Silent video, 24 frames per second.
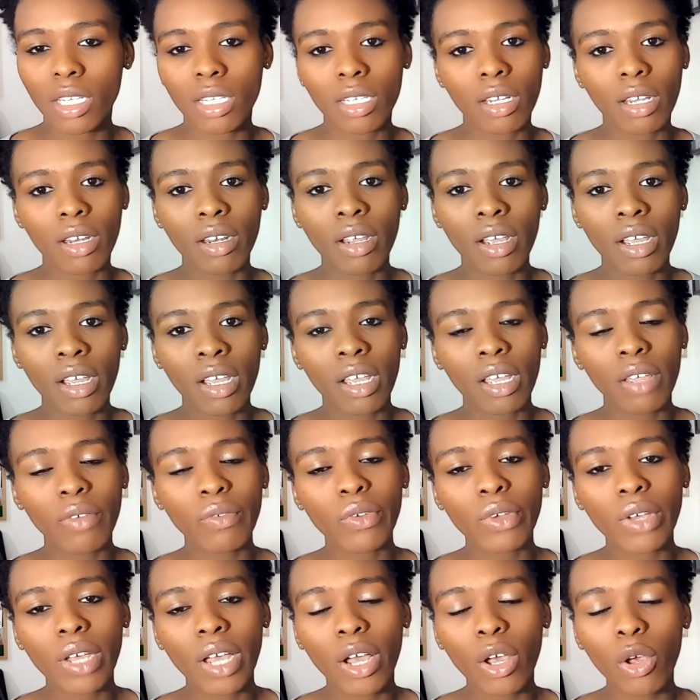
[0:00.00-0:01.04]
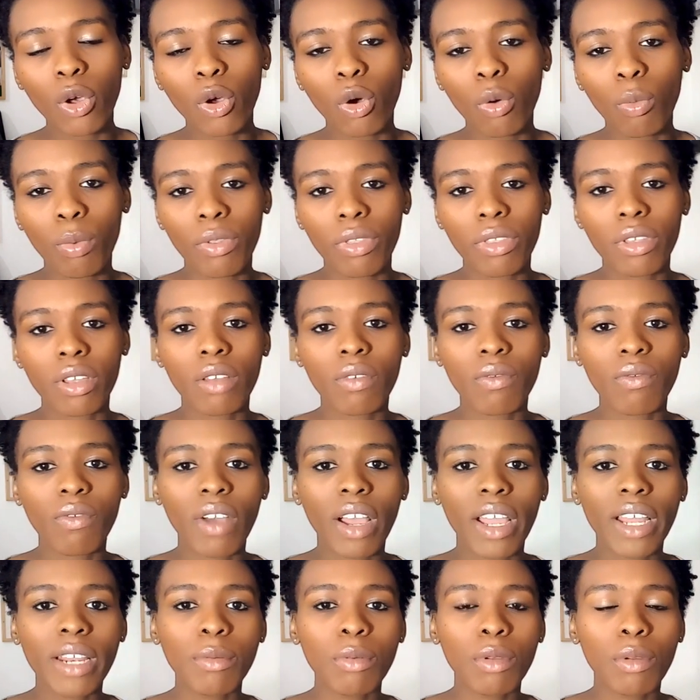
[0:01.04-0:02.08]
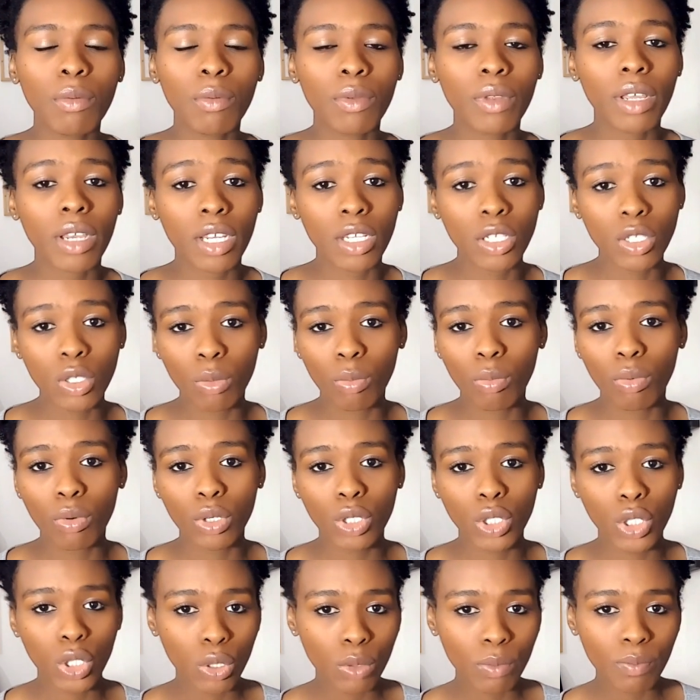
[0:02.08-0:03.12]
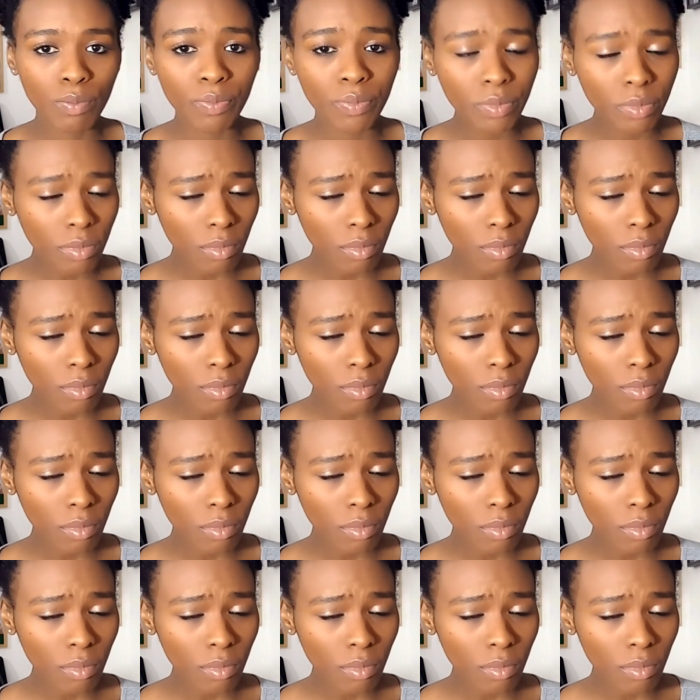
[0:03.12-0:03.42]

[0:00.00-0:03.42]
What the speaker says: and then if you can't cope with it, find people that can support you.